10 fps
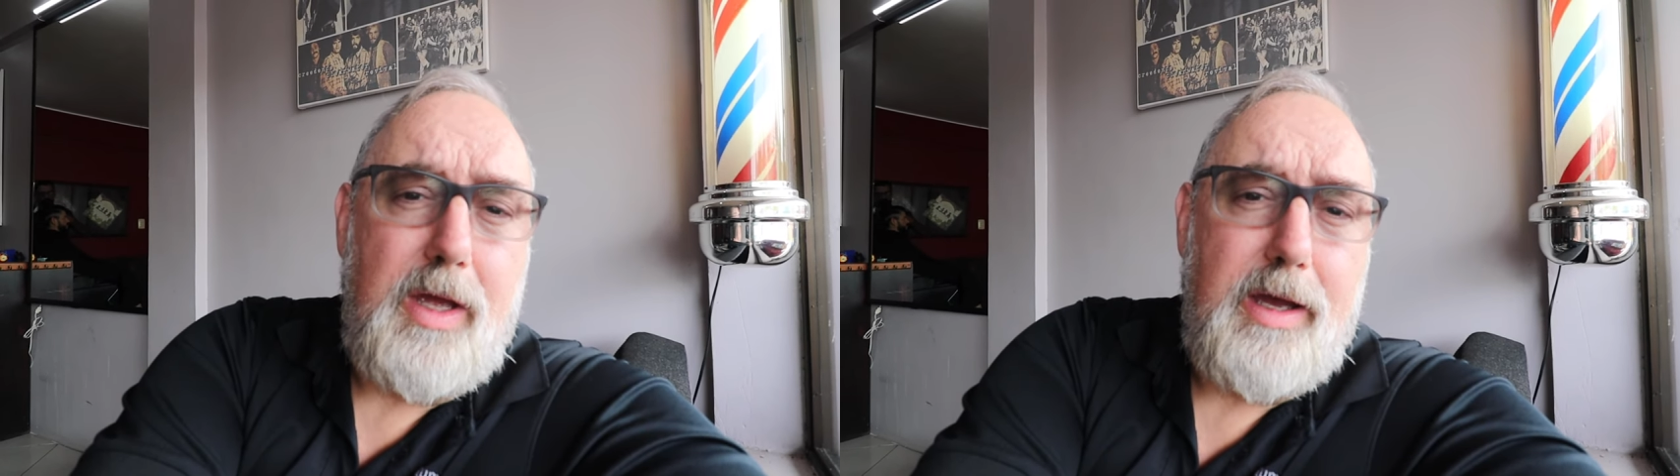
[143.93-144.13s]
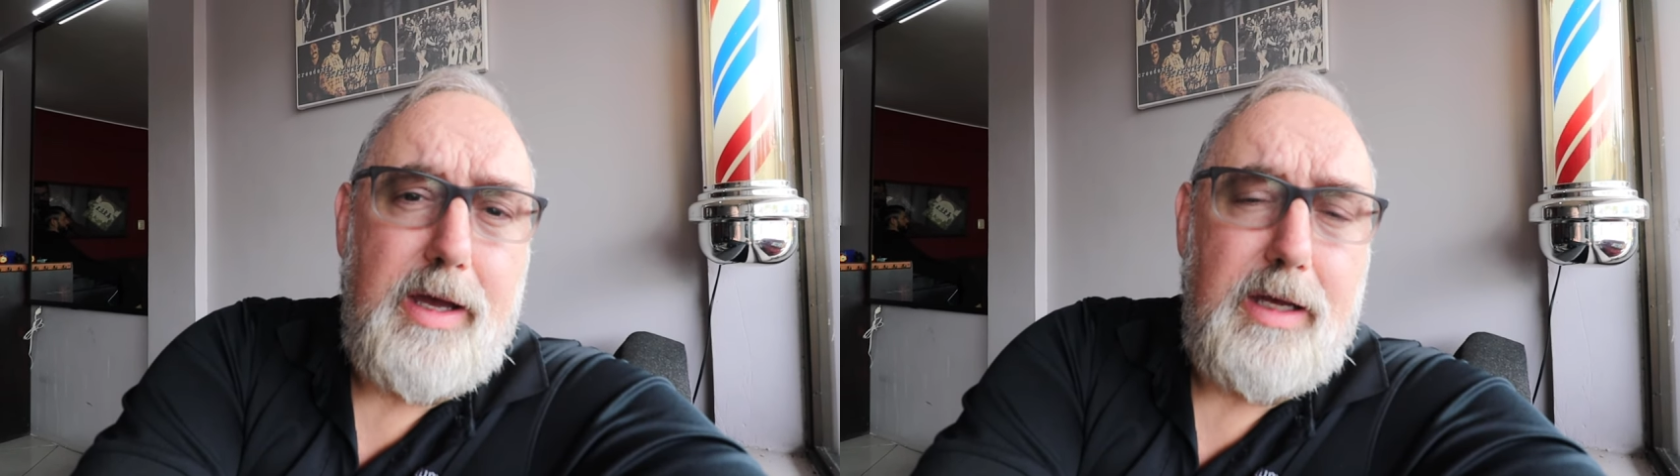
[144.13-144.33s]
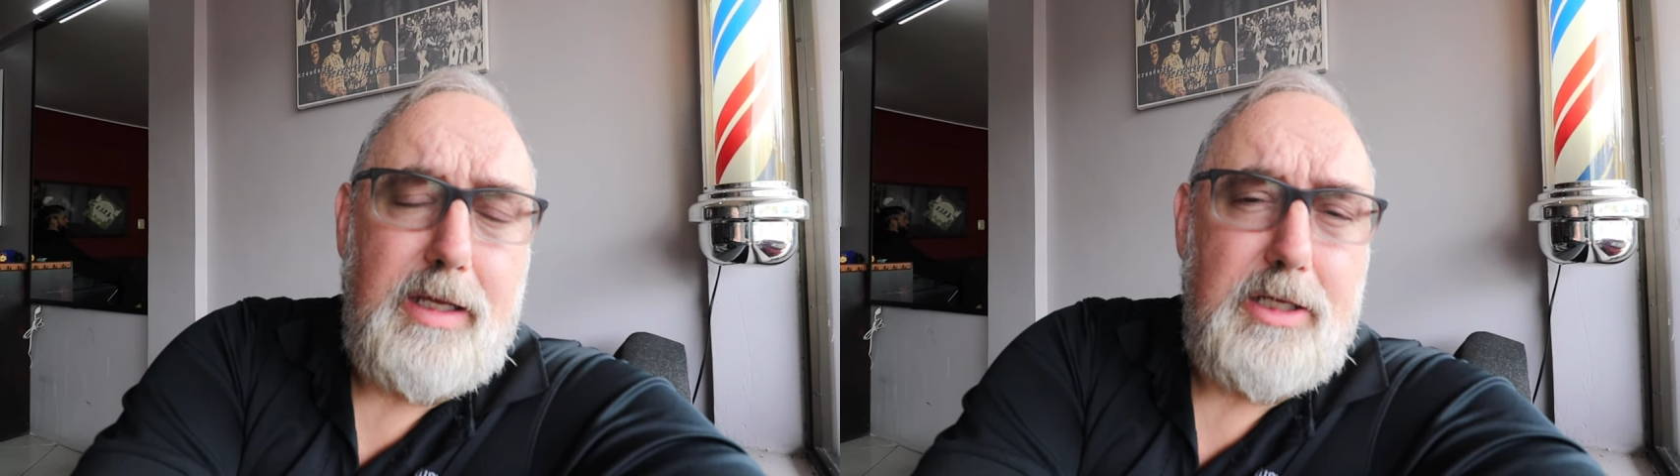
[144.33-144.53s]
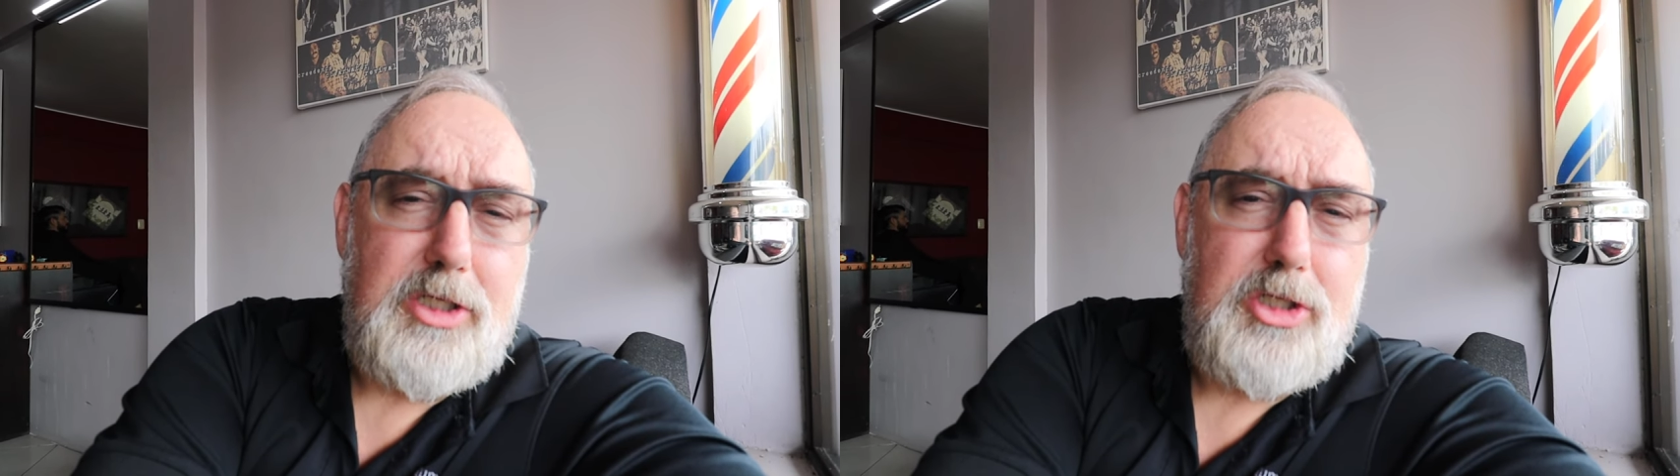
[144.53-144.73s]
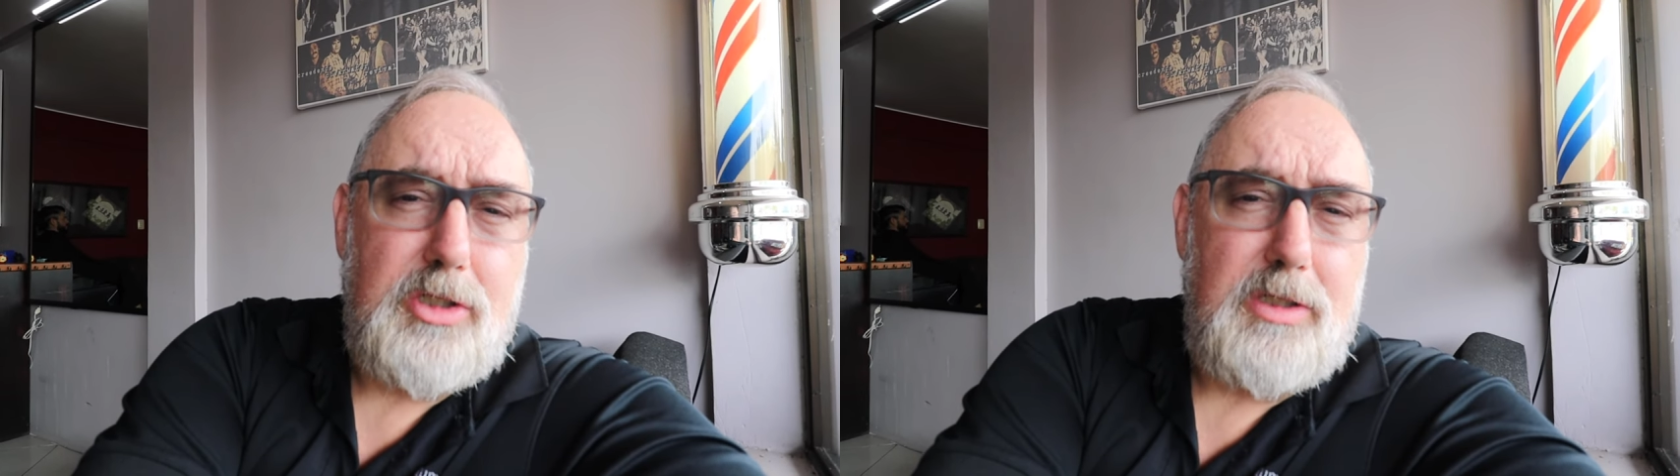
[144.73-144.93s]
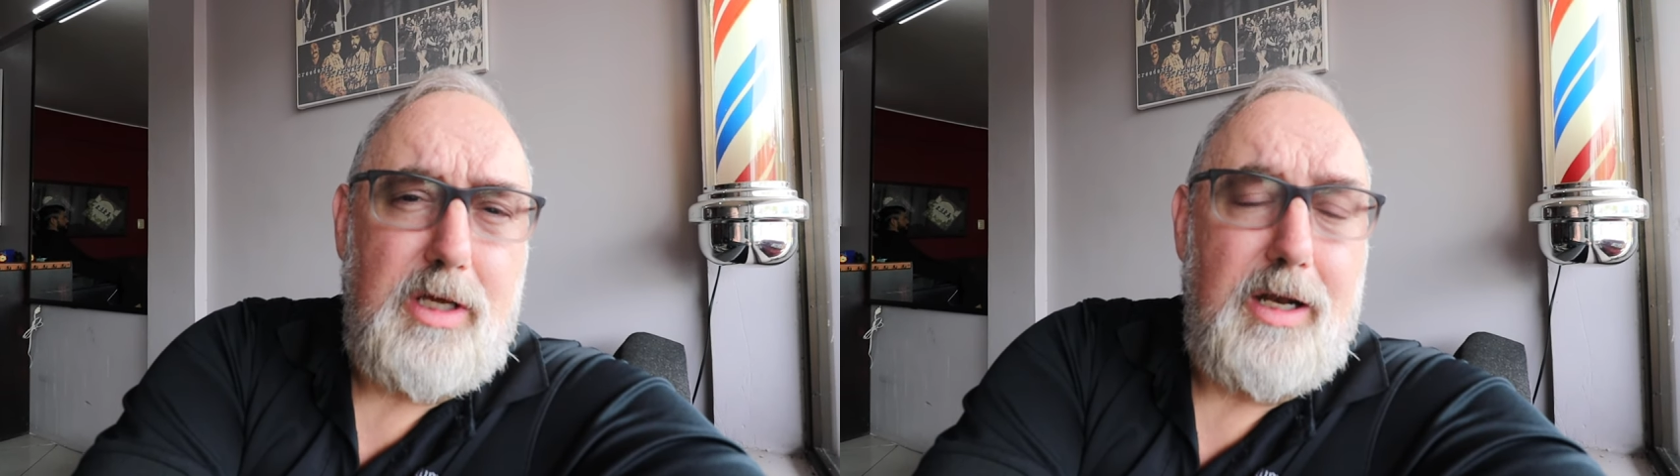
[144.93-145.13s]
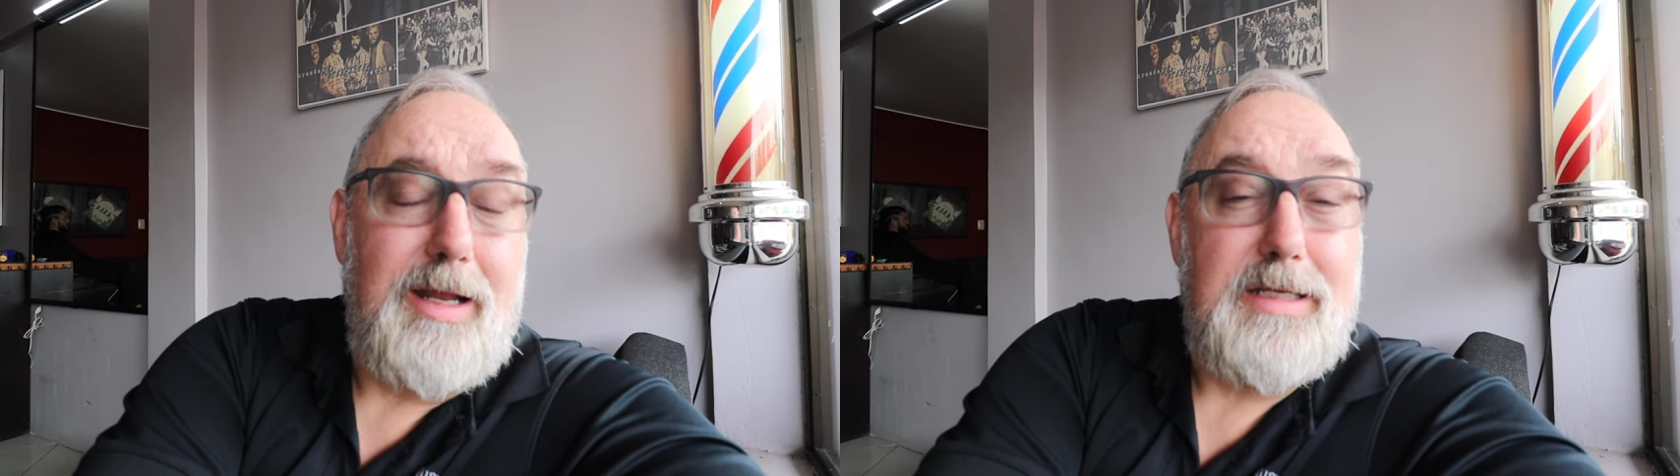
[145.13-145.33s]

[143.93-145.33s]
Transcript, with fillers: Uh, in addition, you get a